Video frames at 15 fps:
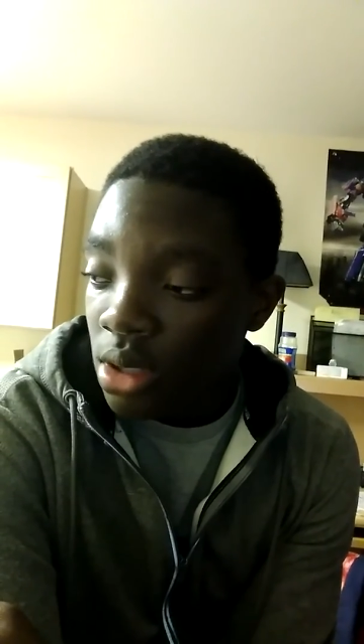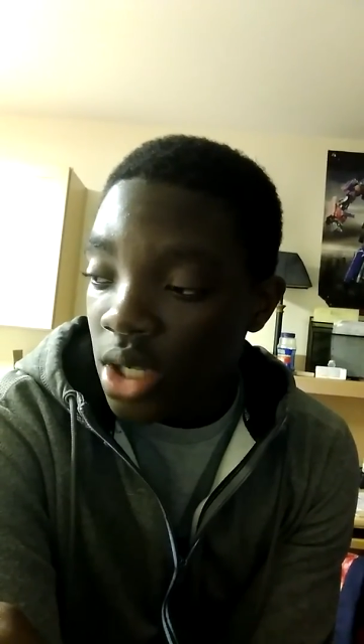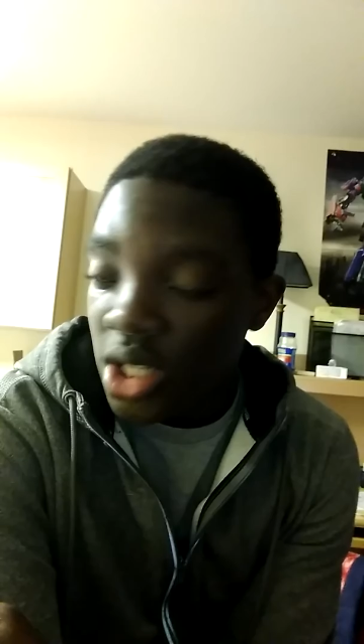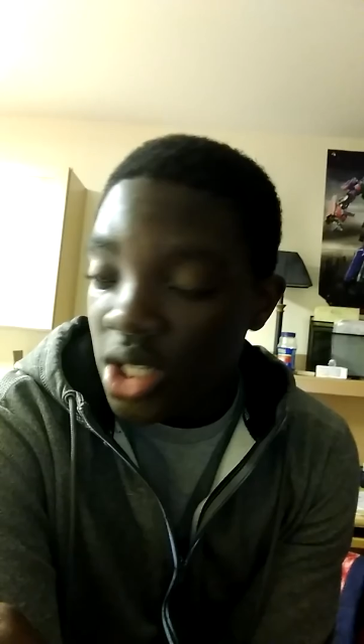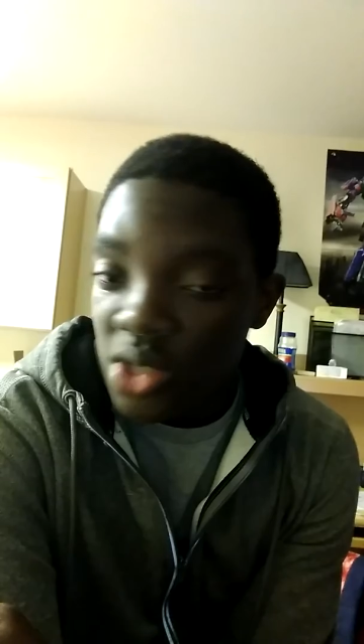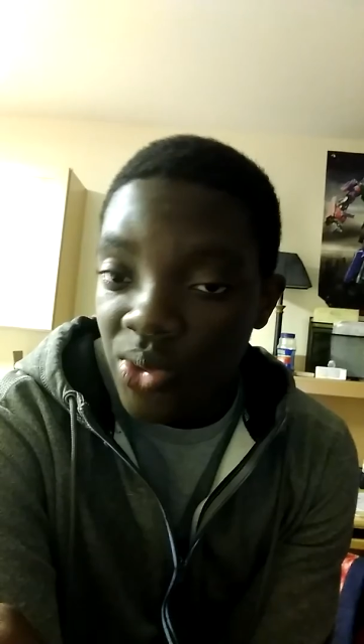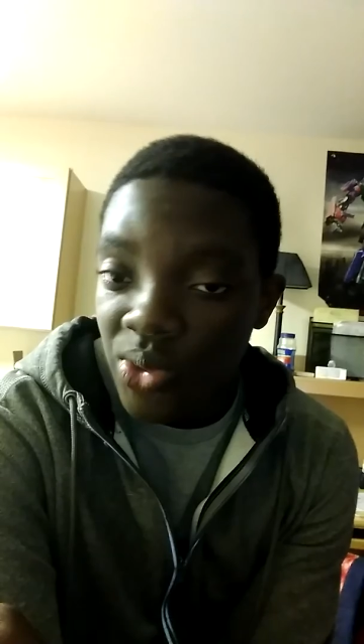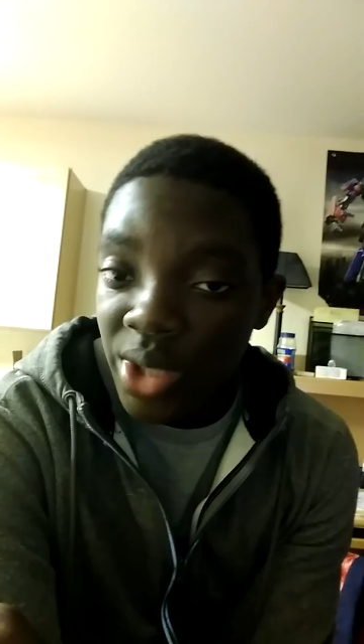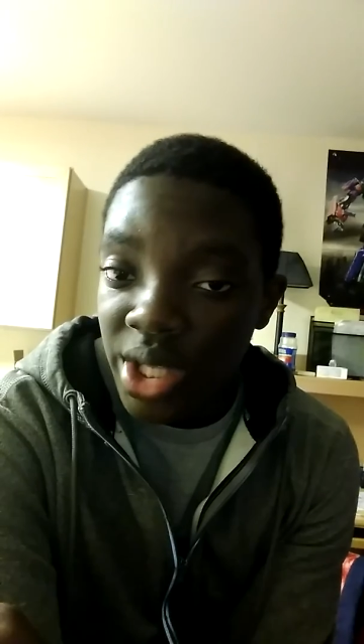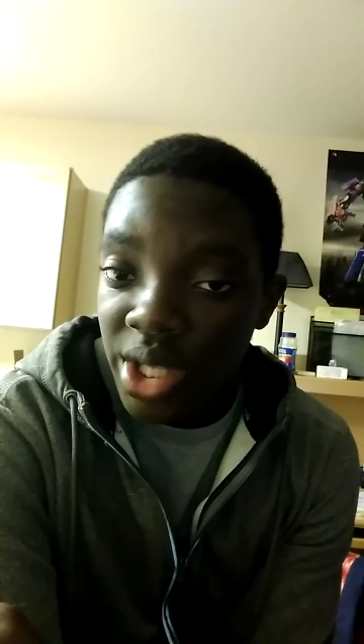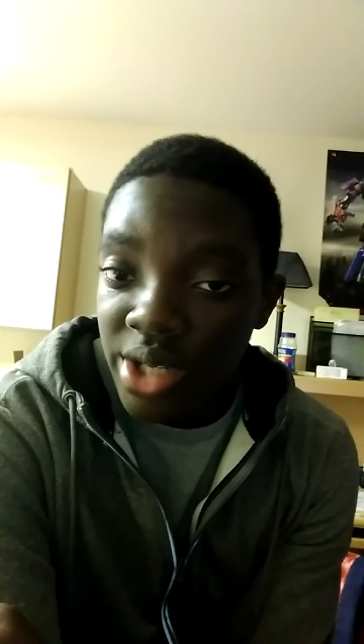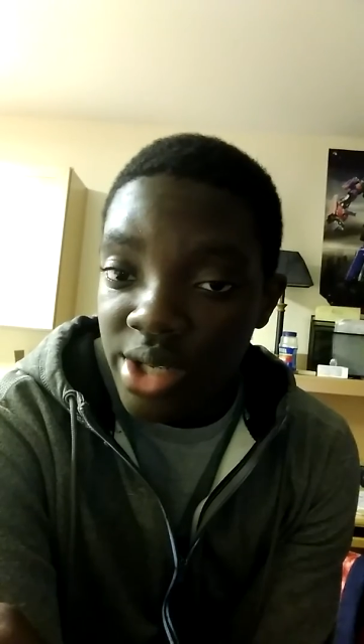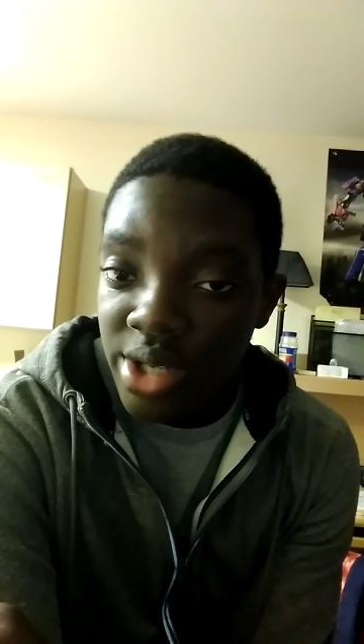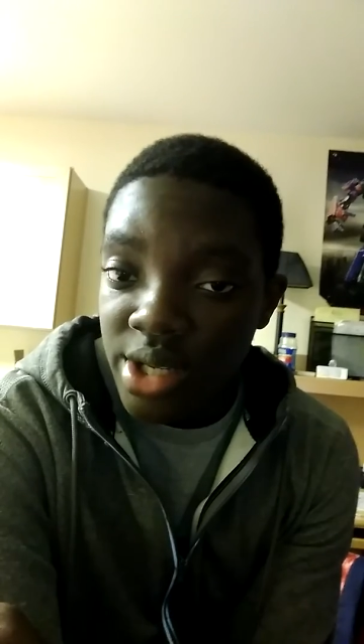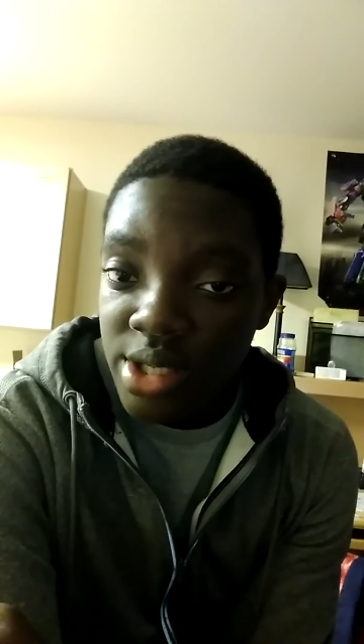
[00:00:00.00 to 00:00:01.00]
It's really
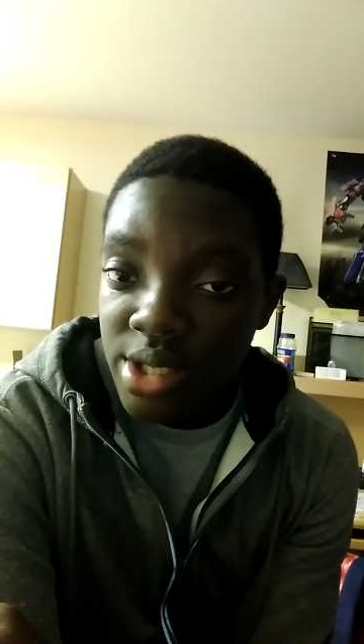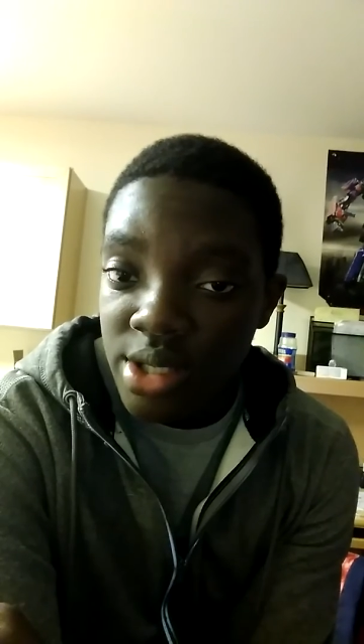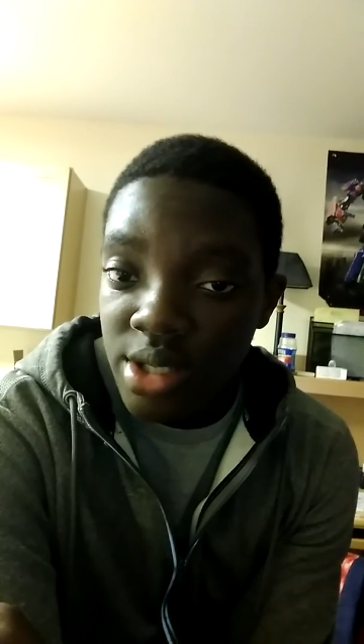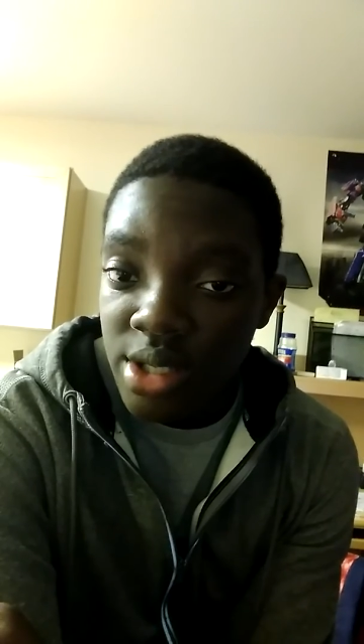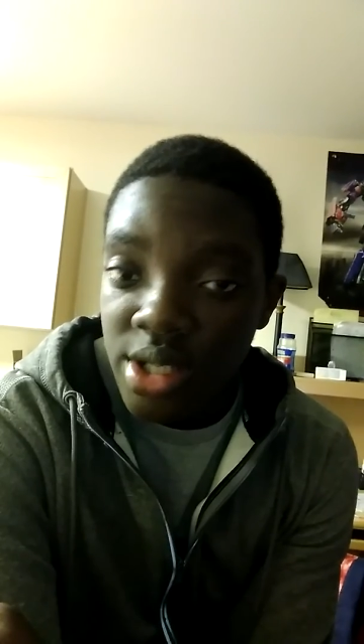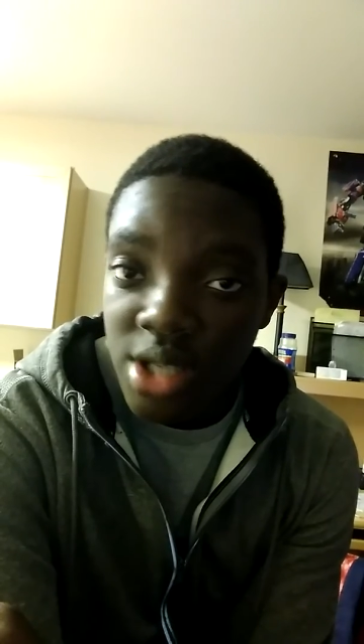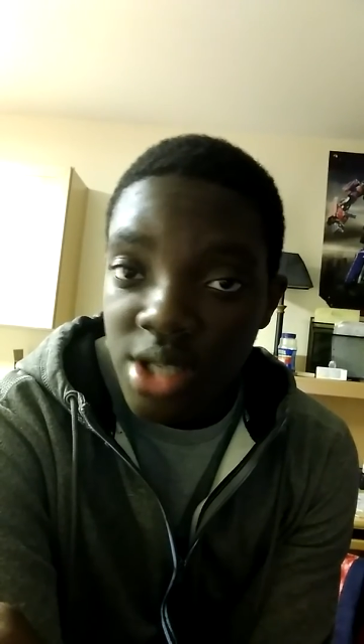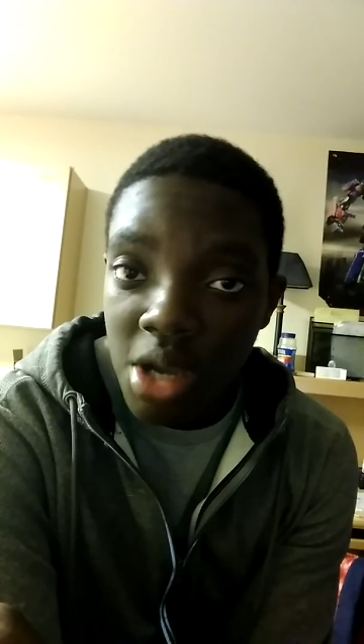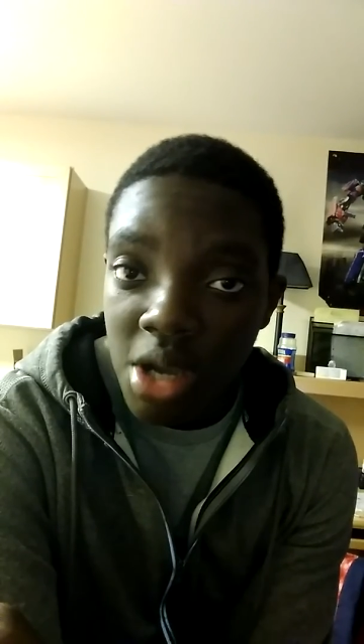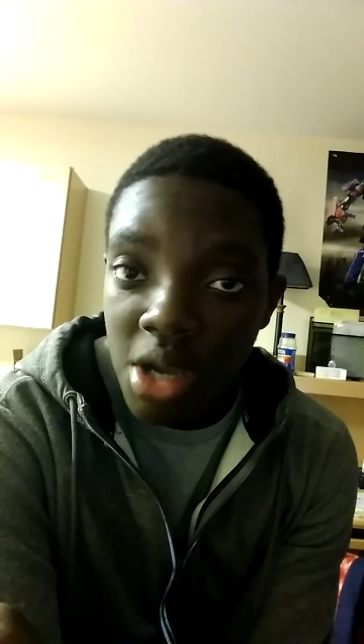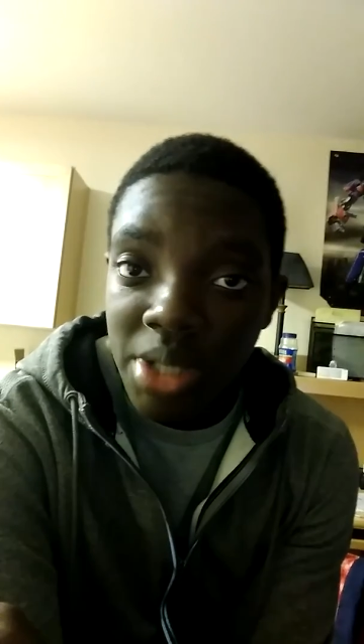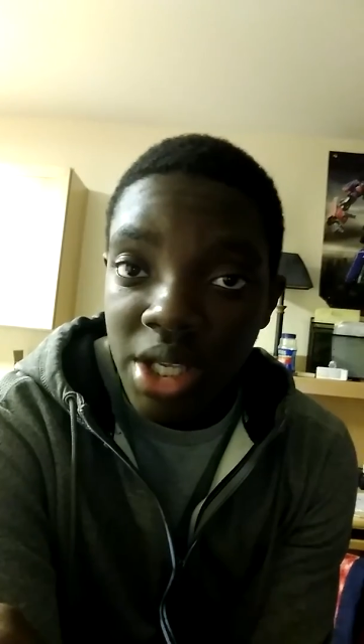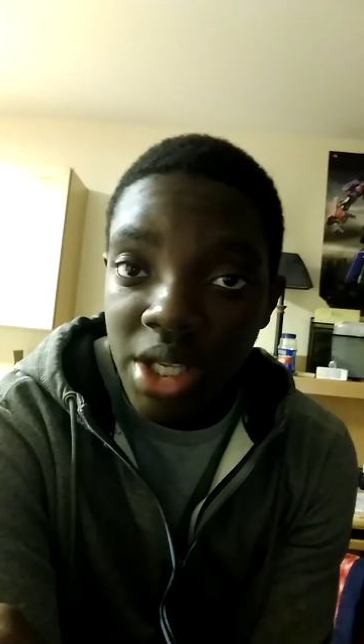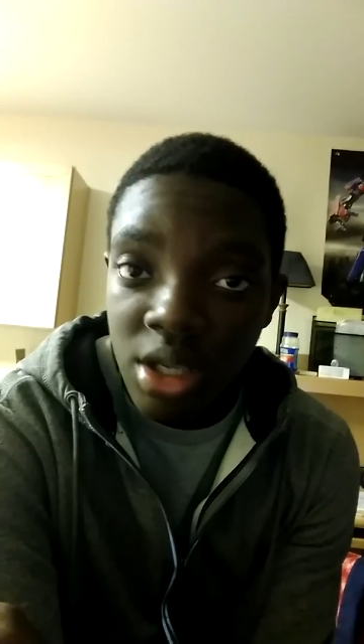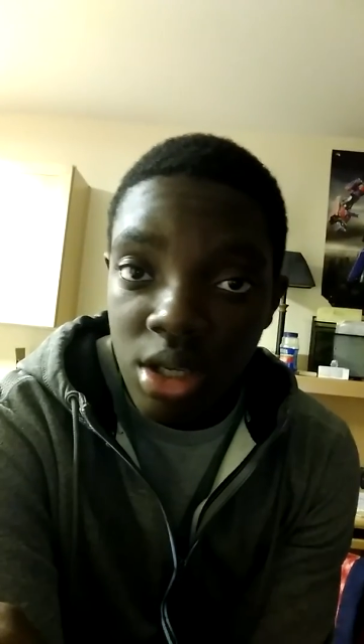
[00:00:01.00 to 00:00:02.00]
just, it's
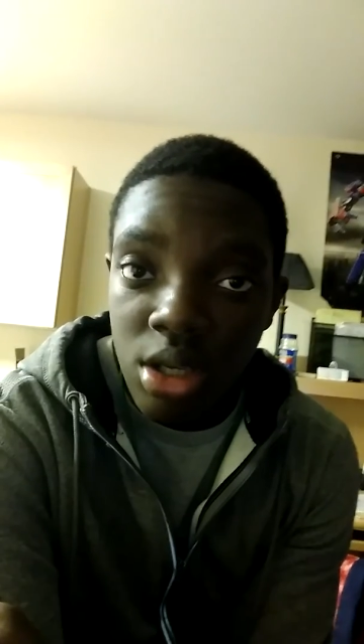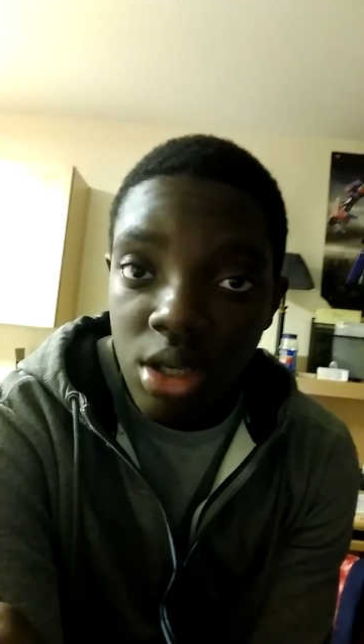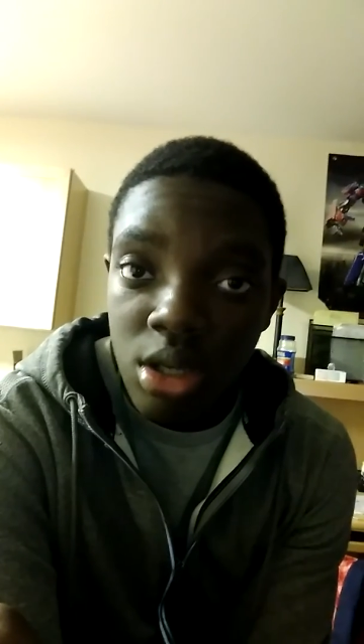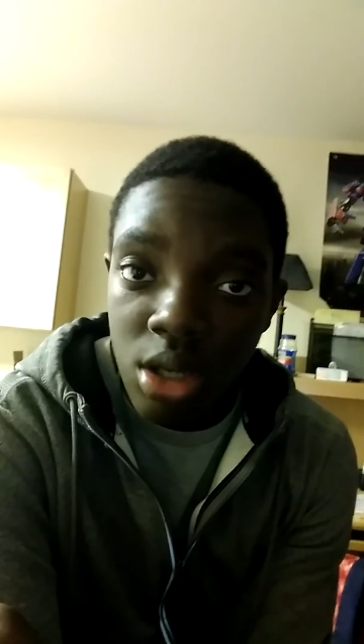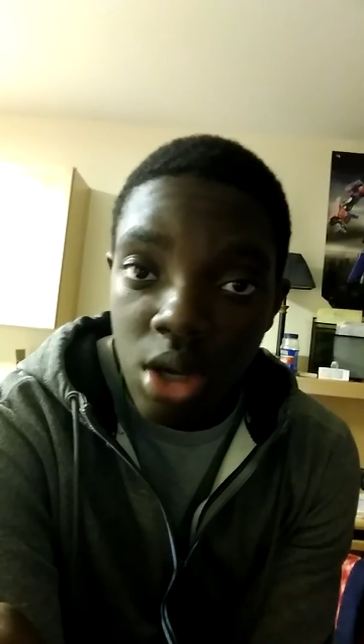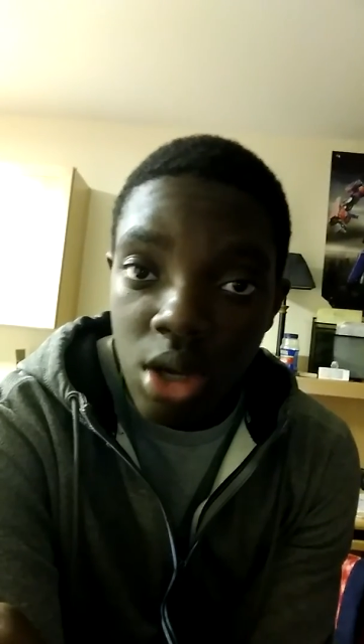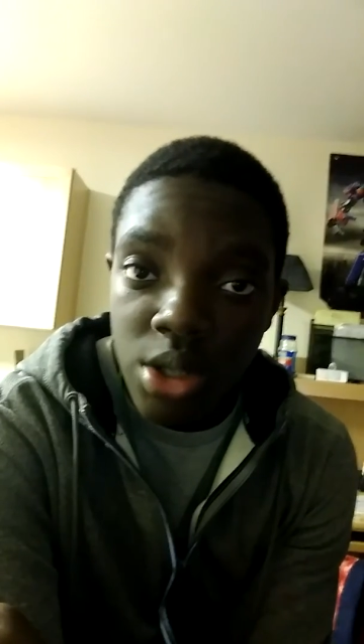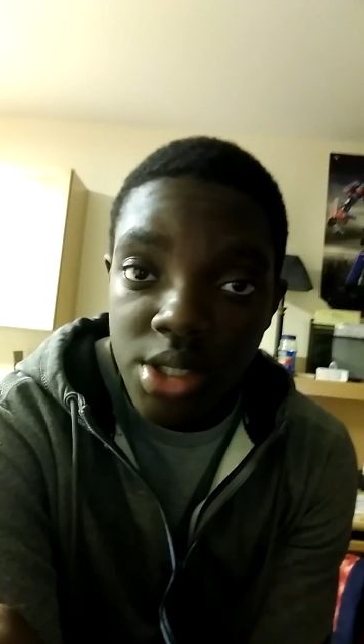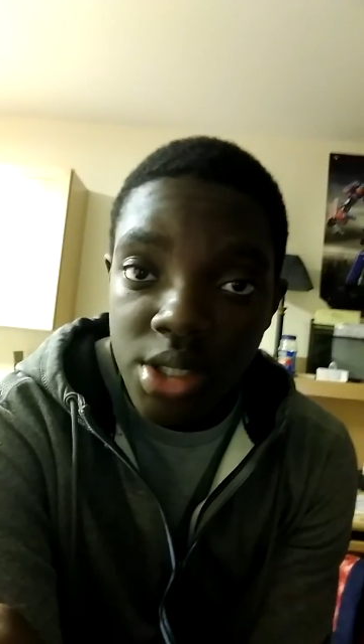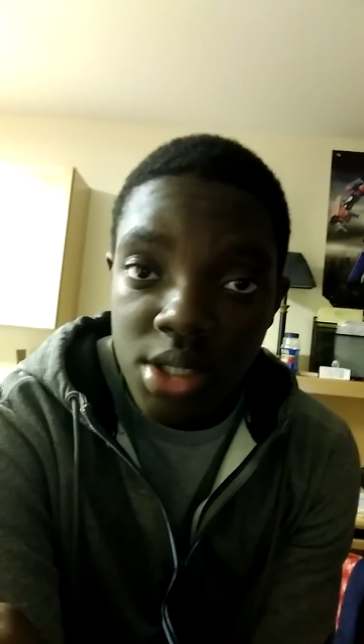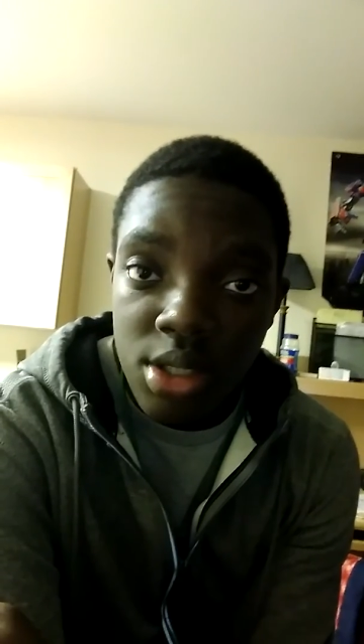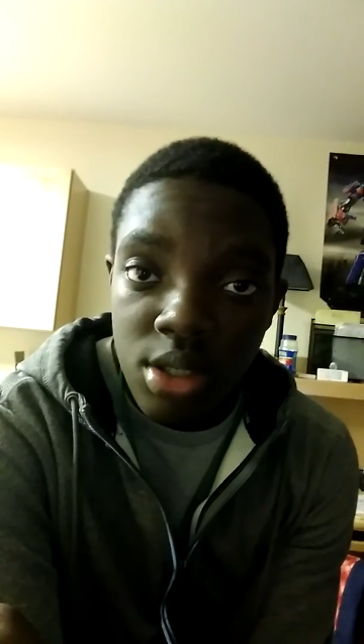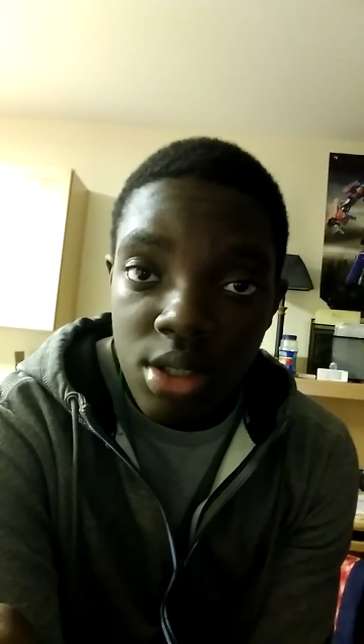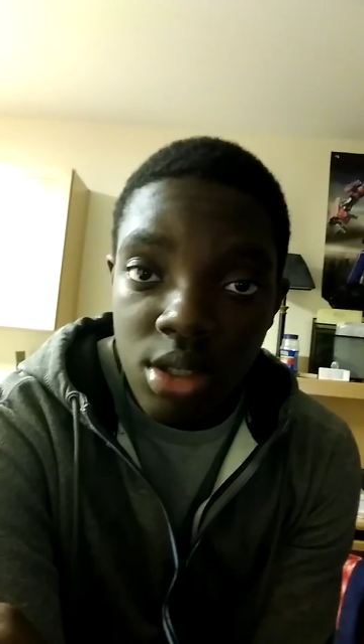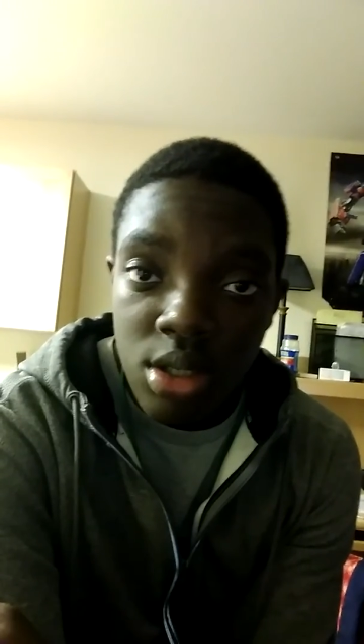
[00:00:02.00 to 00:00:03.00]
humbling, you know, it's